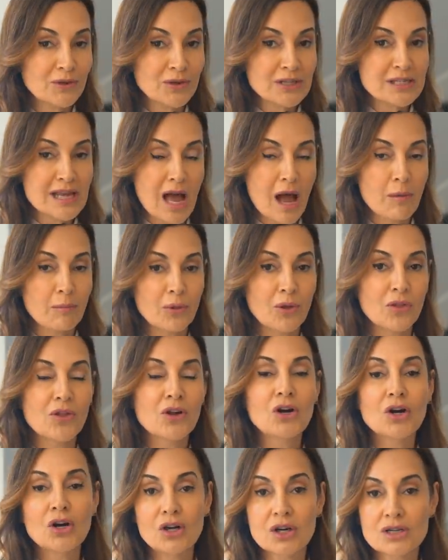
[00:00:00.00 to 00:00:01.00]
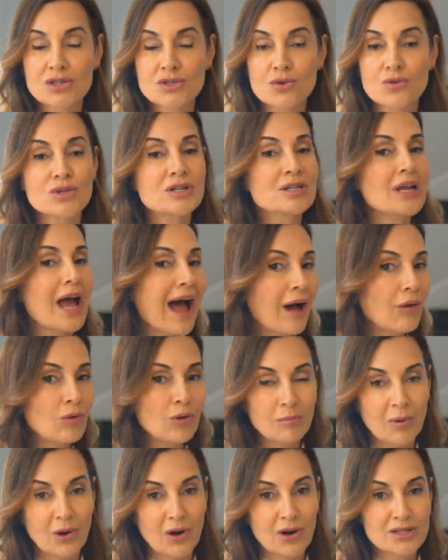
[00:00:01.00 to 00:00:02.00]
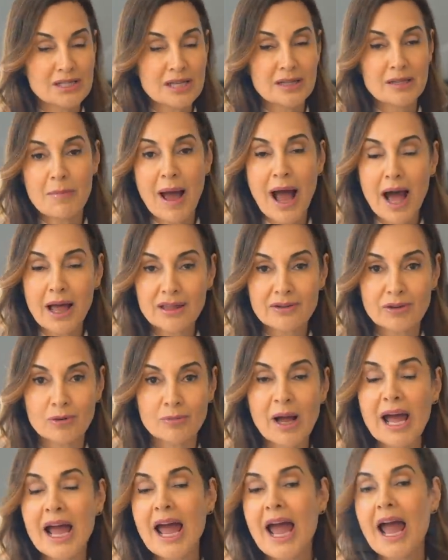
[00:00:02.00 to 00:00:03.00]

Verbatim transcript: for example, the hooks or the towel bars in the bathroom.